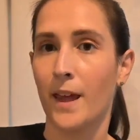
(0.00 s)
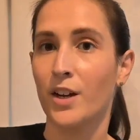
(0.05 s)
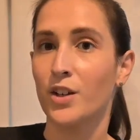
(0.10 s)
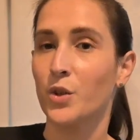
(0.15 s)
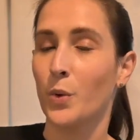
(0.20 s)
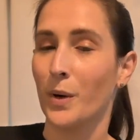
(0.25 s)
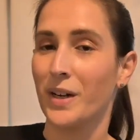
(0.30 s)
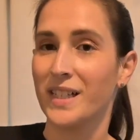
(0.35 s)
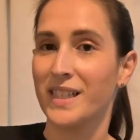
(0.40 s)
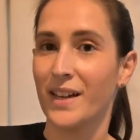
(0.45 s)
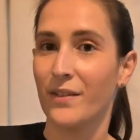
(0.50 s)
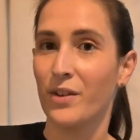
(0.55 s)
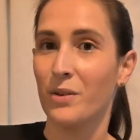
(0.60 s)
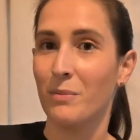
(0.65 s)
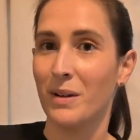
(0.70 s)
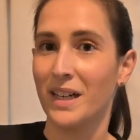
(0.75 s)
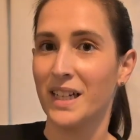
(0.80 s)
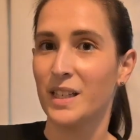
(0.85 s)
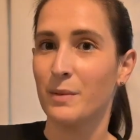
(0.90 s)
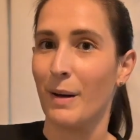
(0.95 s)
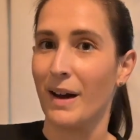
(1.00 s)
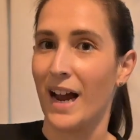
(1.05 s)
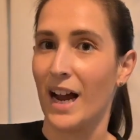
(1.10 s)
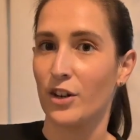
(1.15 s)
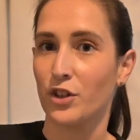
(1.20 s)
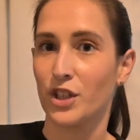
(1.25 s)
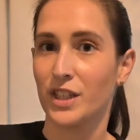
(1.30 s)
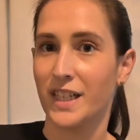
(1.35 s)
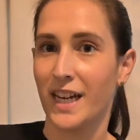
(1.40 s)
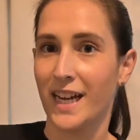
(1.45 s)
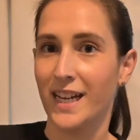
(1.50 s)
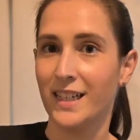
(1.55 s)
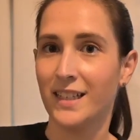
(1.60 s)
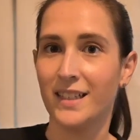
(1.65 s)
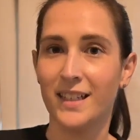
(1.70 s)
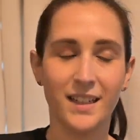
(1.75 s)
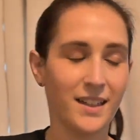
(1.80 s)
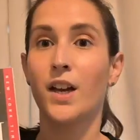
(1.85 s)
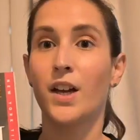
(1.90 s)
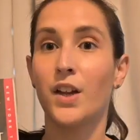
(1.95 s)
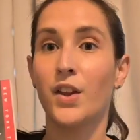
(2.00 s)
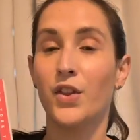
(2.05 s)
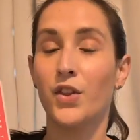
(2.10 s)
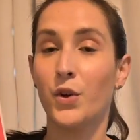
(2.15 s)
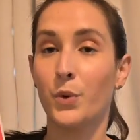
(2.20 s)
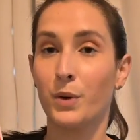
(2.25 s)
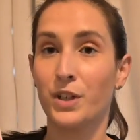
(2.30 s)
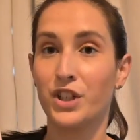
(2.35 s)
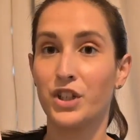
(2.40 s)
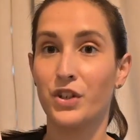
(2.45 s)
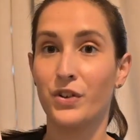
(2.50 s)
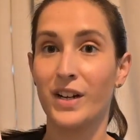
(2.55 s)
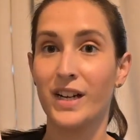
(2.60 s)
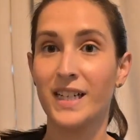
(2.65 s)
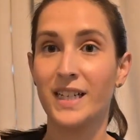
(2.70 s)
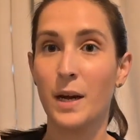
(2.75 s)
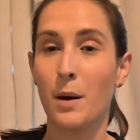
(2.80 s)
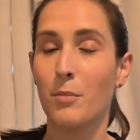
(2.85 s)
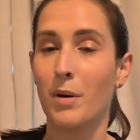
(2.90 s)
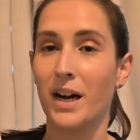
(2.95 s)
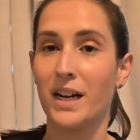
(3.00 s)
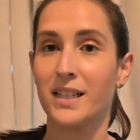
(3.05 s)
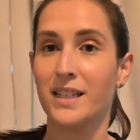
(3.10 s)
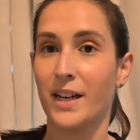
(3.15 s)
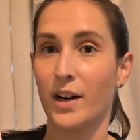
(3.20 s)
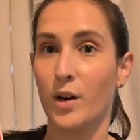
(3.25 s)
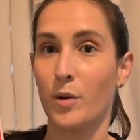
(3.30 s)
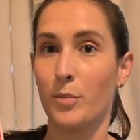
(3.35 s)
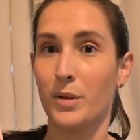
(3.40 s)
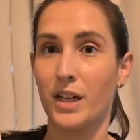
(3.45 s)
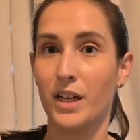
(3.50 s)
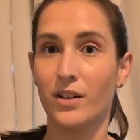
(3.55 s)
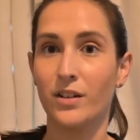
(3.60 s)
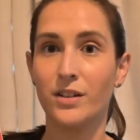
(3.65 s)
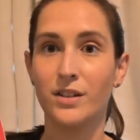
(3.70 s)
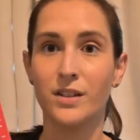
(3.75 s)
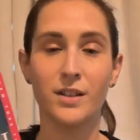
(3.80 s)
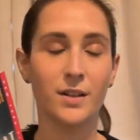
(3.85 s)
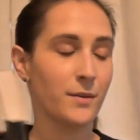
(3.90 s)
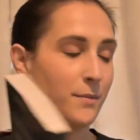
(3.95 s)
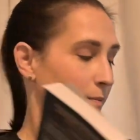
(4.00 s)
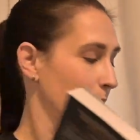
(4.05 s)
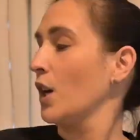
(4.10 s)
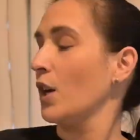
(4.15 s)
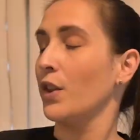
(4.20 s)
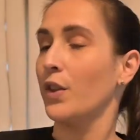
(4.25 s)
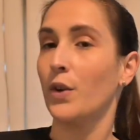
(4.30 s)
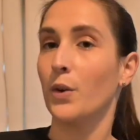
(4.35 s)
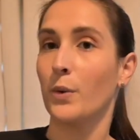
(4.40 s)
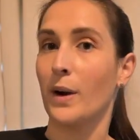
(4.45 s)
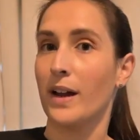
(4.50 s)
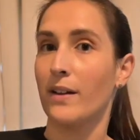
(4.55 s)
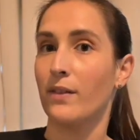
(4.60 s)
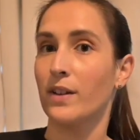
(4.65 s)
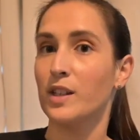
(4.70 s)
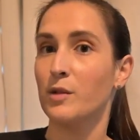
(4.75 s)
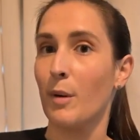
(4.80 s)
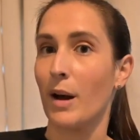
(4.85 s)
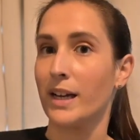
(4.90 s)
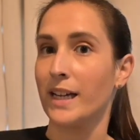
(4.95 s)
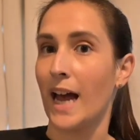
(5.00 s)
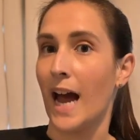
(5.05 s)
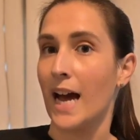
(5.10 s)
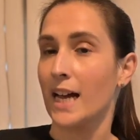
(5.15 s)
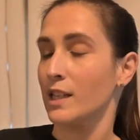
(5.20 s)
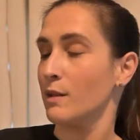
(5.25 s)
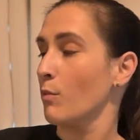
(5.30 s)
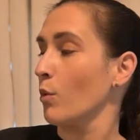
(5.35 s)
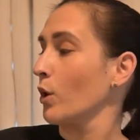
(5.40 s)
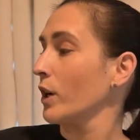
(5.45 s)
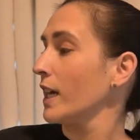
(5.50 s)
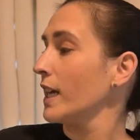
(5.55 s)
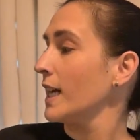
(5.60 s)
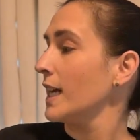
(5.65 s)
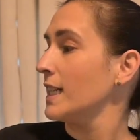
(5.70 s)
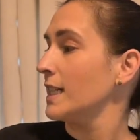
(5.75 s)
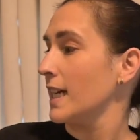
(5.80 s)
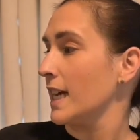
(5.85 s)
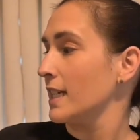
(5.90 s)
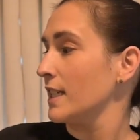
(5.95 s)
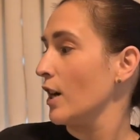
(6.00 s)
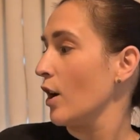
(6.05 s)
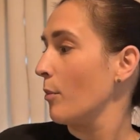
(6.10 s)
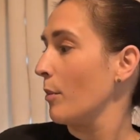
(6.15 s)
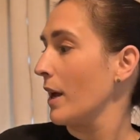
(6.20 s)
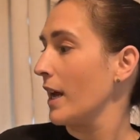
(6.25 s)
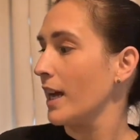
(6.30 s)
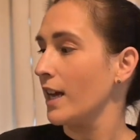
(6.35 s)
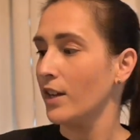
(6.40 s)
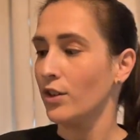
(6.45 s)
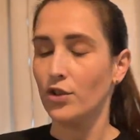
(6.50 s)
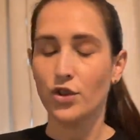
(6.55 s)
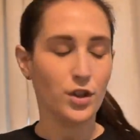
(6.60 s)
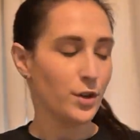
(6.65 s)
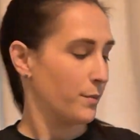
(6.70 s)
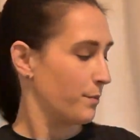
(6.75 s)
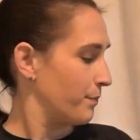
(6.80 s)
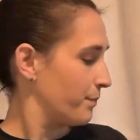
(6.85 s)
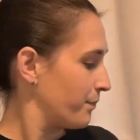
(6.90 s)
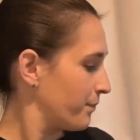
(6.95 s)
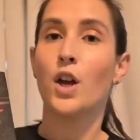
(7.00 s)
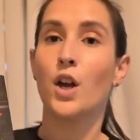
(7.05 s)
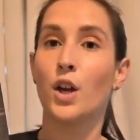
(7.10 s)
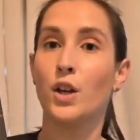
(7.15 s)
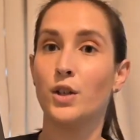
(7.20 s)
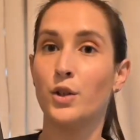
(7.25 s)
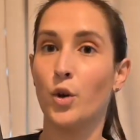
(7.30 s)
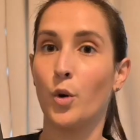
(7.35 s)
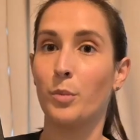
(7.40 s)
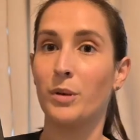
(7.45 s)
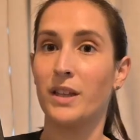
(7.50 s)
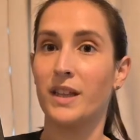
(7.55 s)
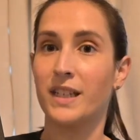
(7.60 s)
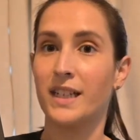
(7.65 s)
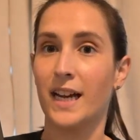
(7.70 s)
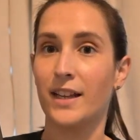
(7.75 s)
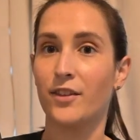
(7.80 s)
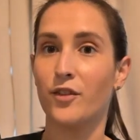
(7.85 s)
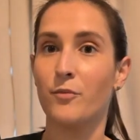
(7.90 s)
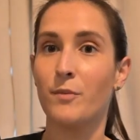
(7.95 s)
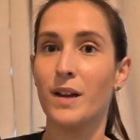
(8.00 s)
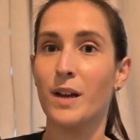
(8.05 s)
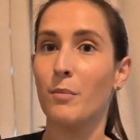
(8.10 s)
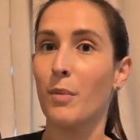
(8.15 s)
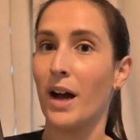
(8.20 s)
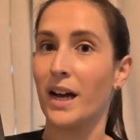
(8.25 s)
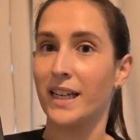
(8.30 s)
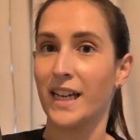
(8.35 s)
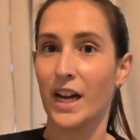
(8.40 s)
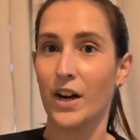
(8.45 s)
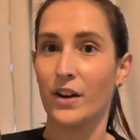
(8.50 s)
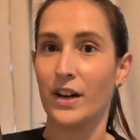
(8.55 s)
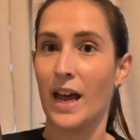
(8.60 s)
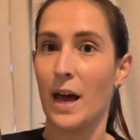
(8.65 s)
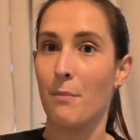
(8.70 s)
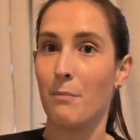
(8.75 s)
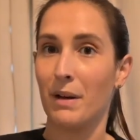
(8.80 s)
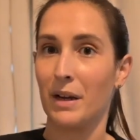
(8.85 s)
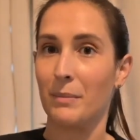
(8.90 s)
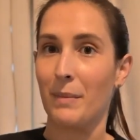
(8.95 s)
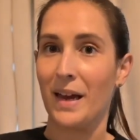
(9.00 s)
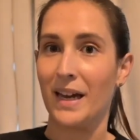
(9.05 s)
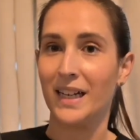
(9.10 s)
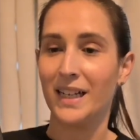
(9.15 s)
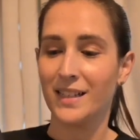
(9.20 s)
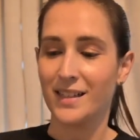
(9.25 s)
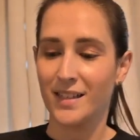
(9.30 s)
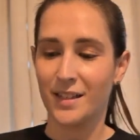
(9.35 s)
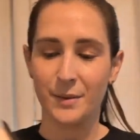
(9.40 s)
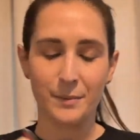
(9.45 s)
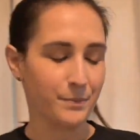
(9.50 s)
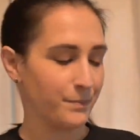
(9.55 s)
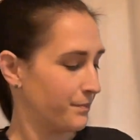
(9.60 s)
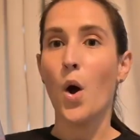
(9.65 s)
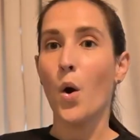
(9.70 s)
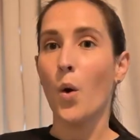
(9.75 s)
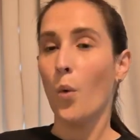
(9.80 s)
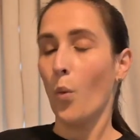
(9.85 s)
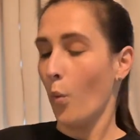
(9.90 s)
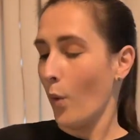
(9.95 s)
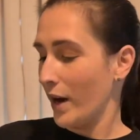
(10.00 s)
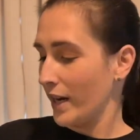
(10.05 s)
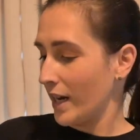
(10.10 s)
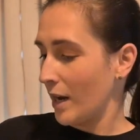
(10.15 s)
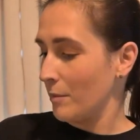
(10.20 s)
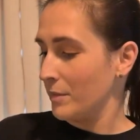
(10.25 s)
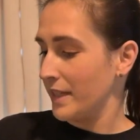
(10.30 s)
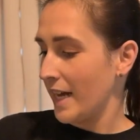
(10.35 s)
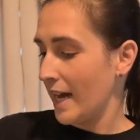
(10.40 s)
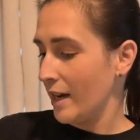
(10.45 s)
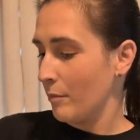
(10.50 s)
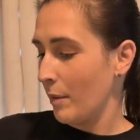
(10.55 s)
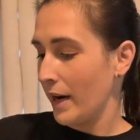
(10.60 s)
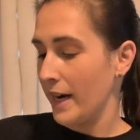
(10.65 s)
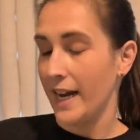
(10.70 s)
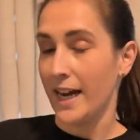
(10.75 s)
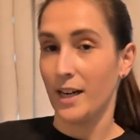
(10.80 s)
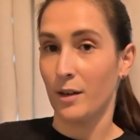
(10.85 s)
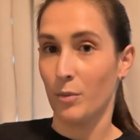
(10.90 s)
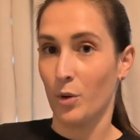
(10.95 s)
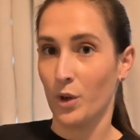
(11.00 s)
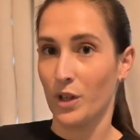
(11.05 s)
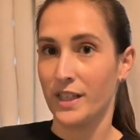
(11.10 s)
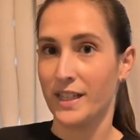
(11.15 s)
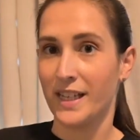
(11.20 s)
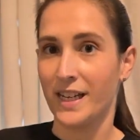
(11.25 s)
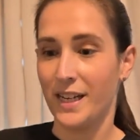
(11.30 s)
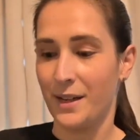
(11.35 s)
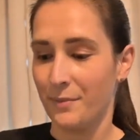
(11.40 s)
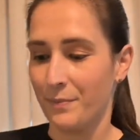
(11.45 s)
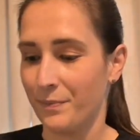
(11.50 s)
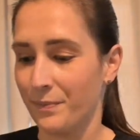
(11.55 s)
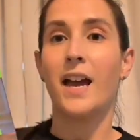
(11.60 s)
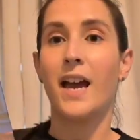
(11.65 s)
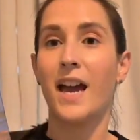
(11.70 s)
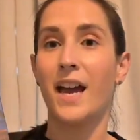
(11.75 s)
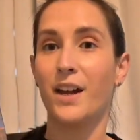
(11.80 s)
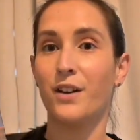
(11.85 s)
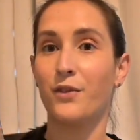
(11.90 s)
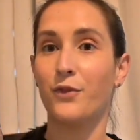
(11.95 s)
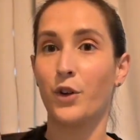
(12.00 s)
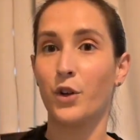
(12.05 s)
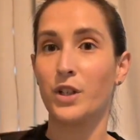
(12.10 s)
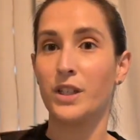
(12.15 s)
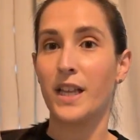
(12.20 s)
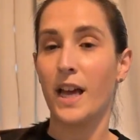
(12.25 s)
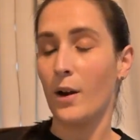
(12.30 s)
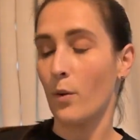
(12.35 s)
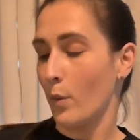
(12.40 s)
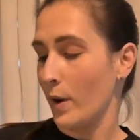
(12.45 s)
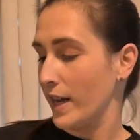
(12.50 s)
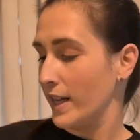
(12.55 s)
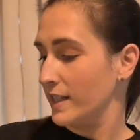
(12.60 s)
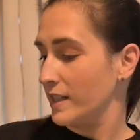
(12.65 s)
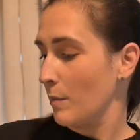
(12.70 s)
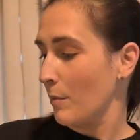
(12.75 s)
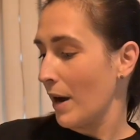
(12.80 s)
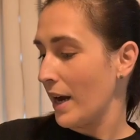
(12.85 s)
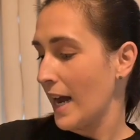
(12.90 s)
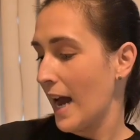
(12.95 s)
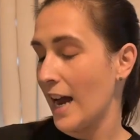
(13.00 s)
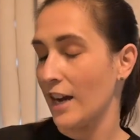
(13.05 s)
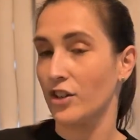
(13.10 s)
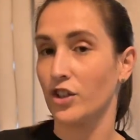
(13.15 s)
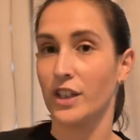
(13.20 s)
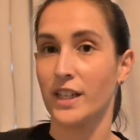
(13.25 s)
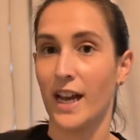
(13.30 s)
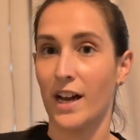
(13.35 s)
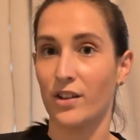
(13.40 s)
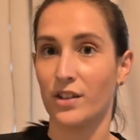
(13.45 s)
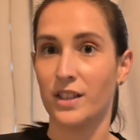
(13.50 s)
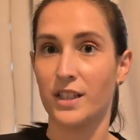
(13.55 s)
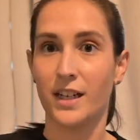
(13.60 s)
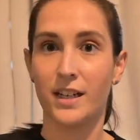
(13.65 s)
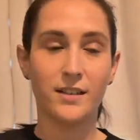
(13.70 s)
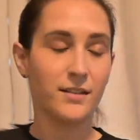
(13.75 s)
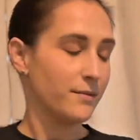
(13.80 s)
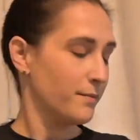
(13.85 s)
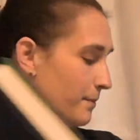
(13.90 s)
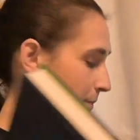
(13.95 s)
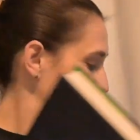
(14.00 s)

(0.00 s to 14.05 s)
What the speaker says: 27 Minutes by Ashley Tate, The Retreat by Sarah Pierce, The Ravens by Cass Morgan and Danielle Page, You'll Be the Death of Me by Karen M. McManus, When I'm Dead by Hannah Morrissey, and First Lie Wins by Ashley Elston.